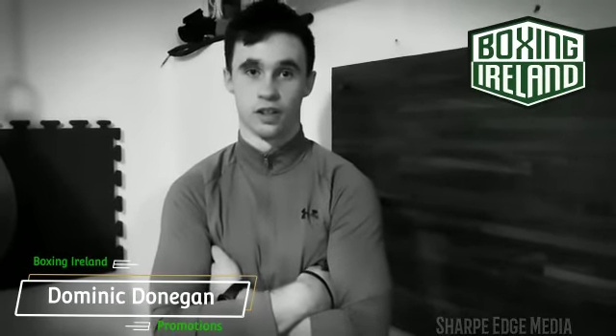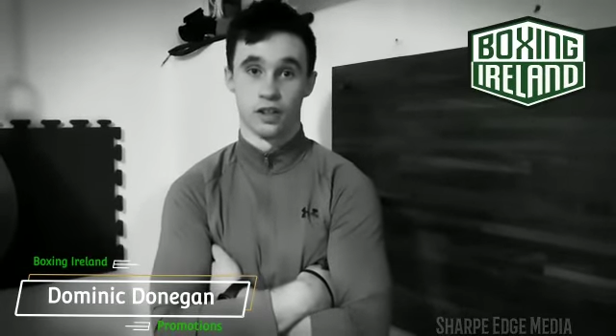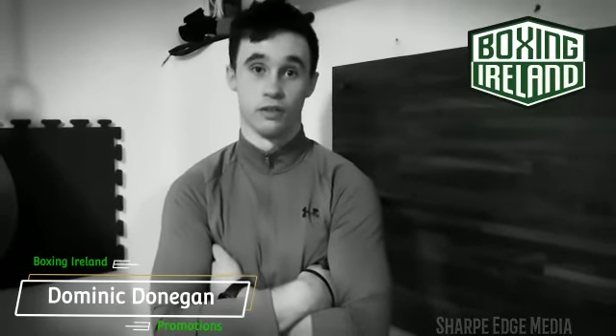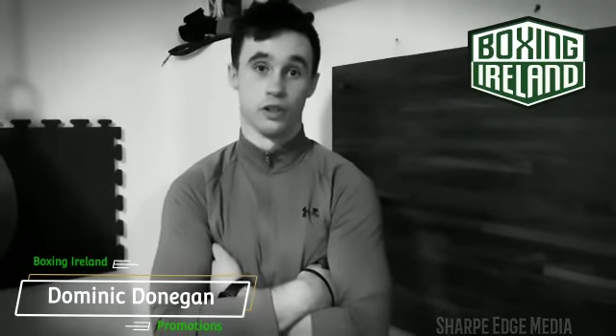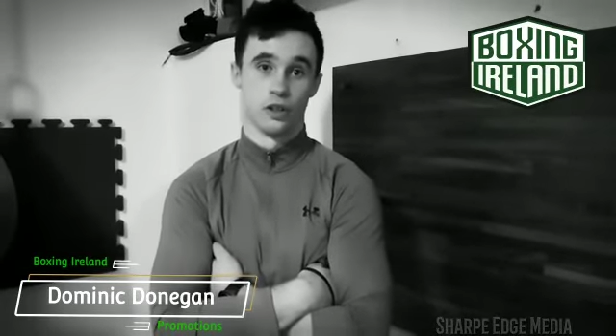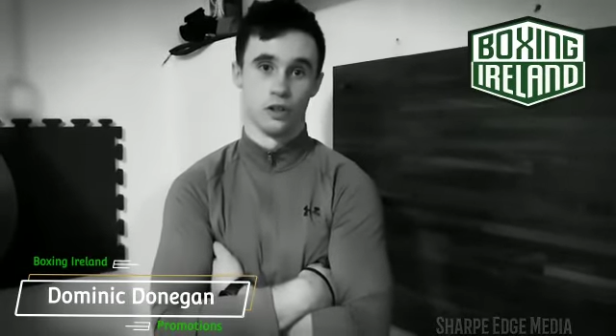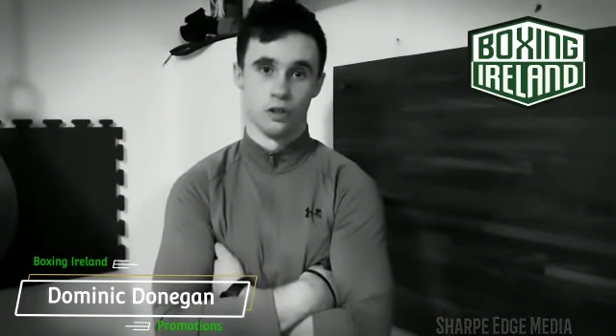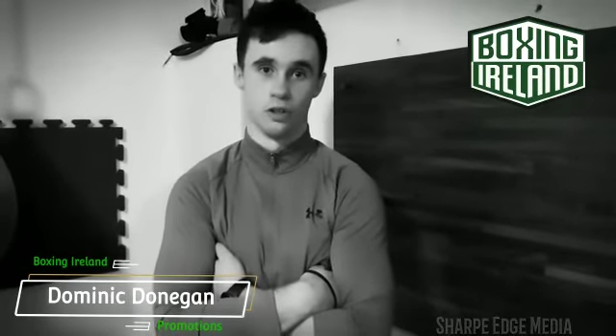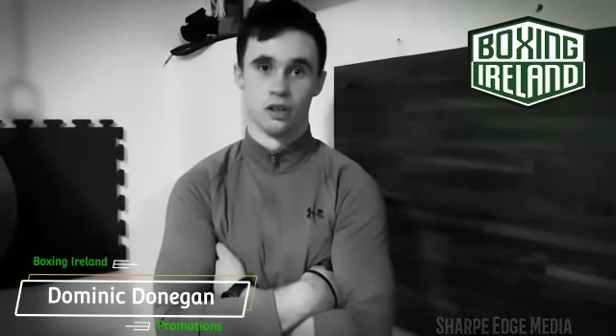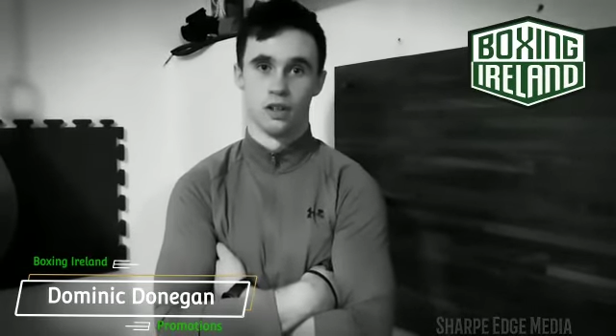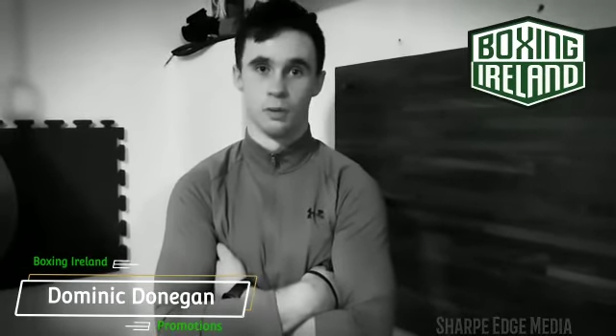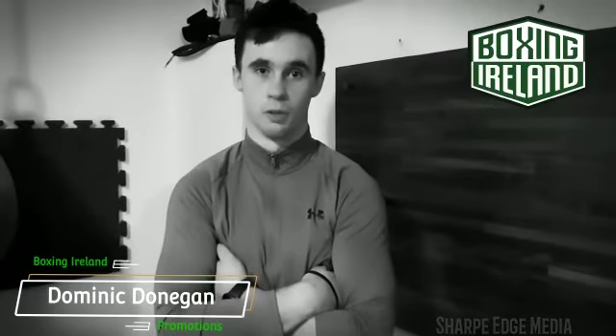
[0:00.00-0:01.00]
even though
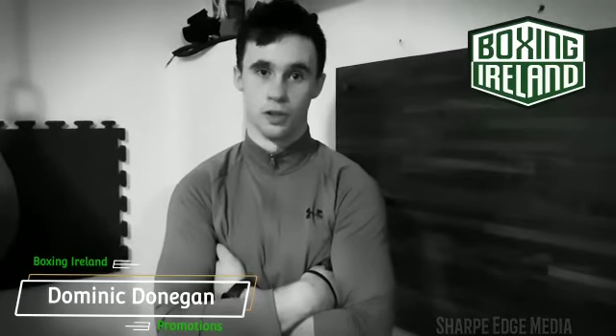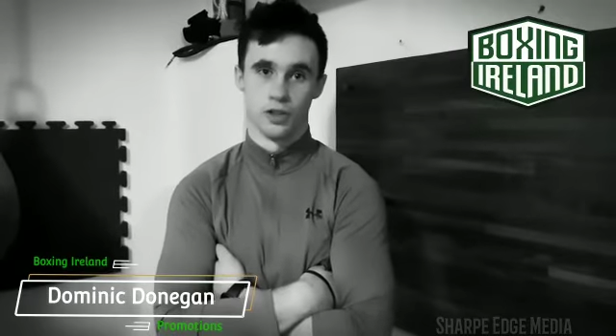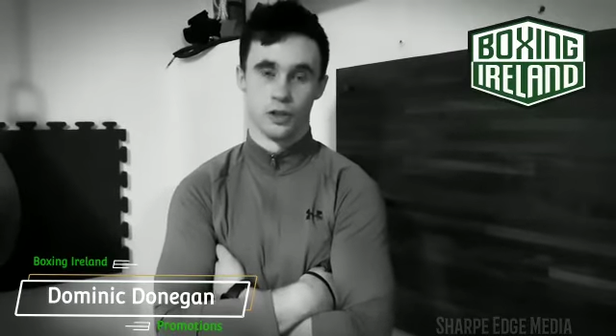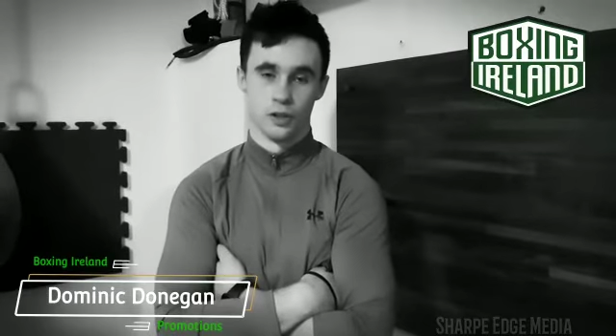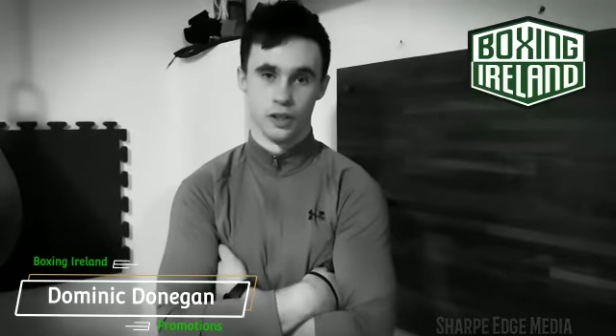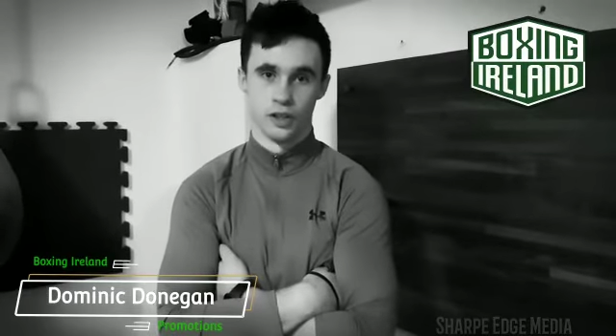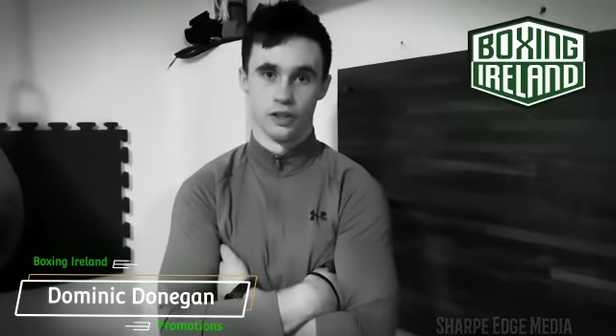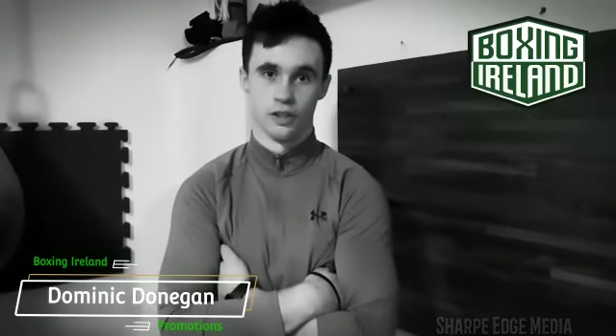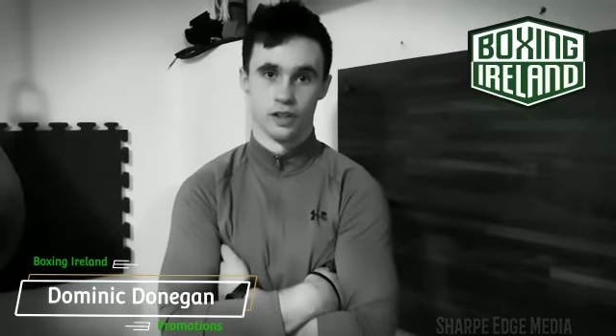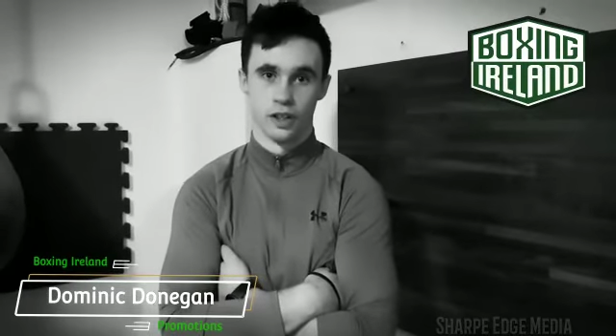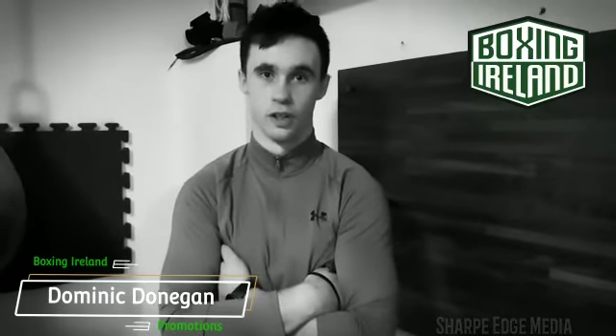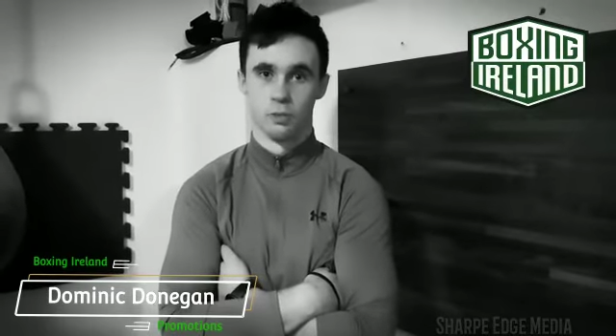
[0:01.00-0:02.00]
I'm only 2
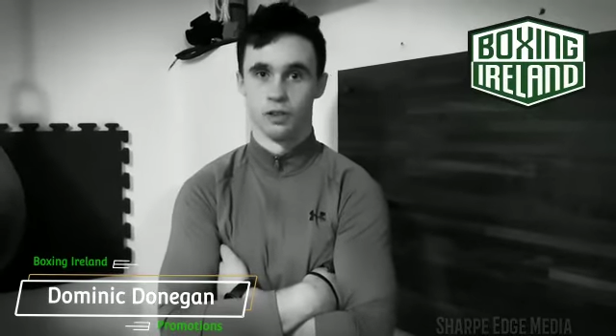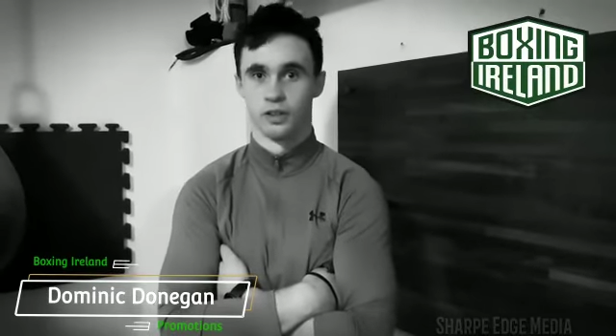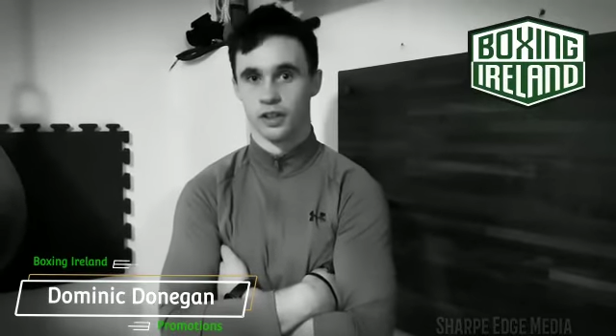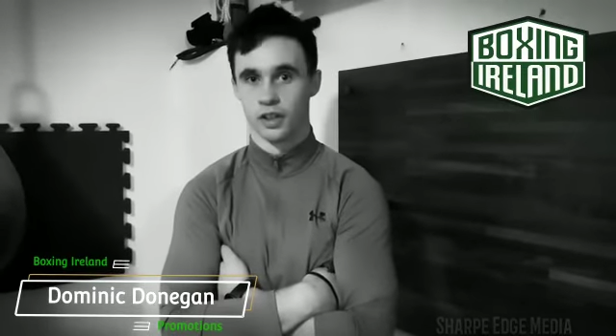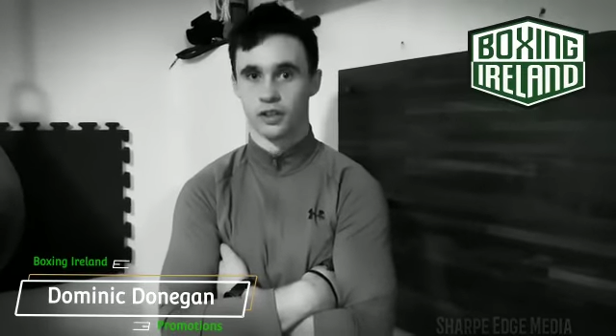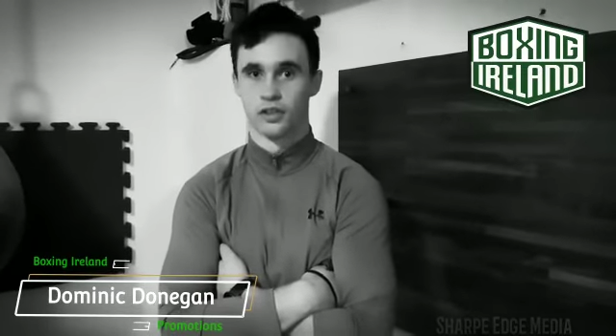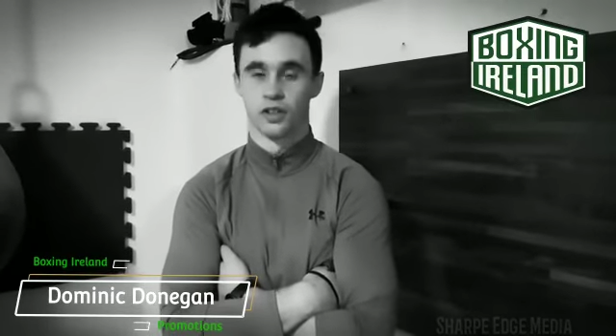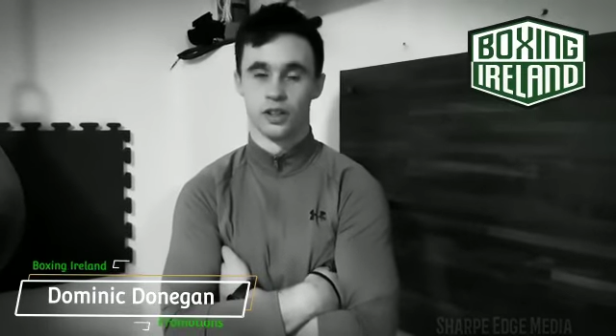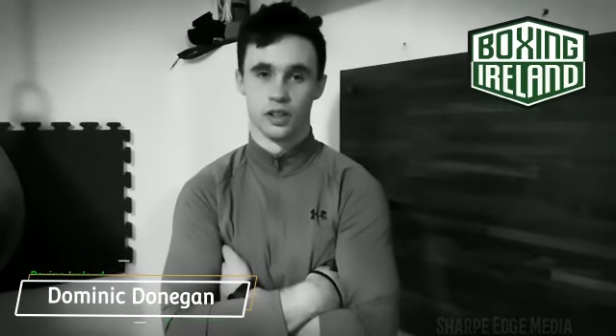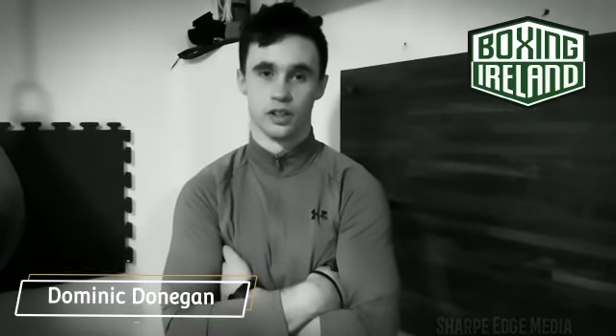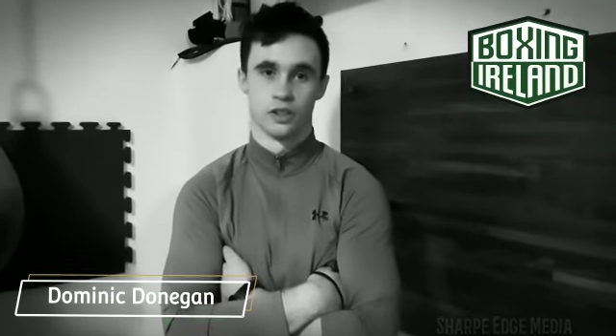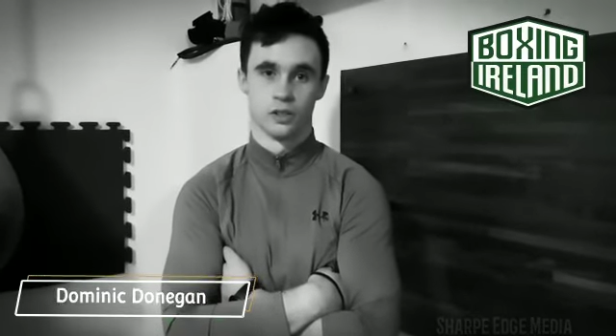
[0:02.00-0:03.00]
years now, but next 3
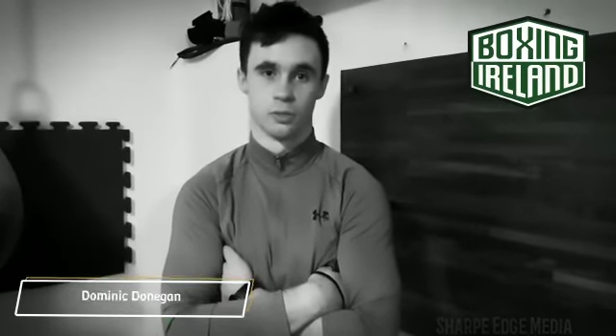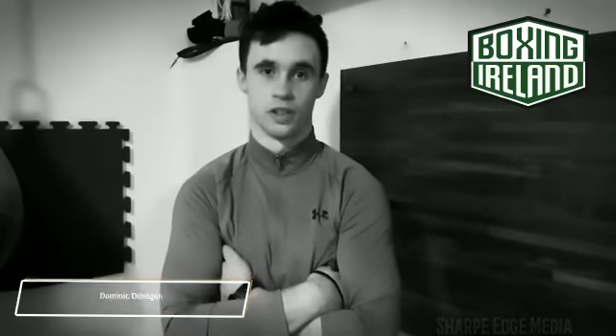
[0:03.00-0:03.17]
years will be